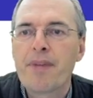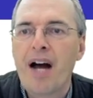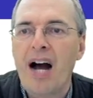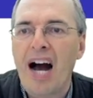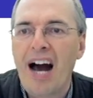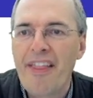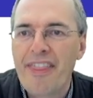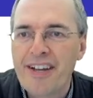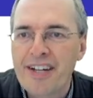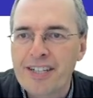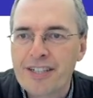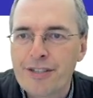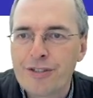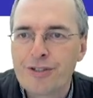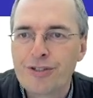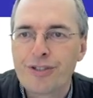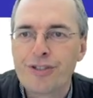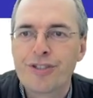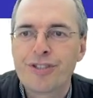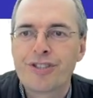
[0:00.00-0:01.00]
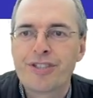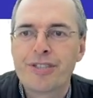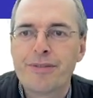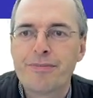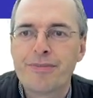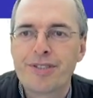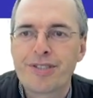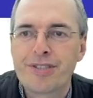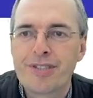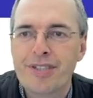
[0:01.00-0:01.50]
other
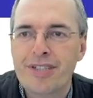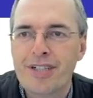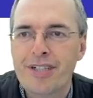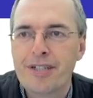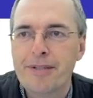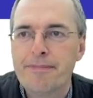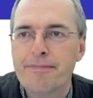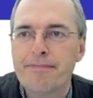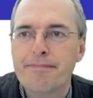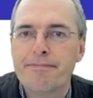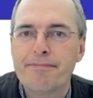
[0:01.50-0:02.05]
systems, uh,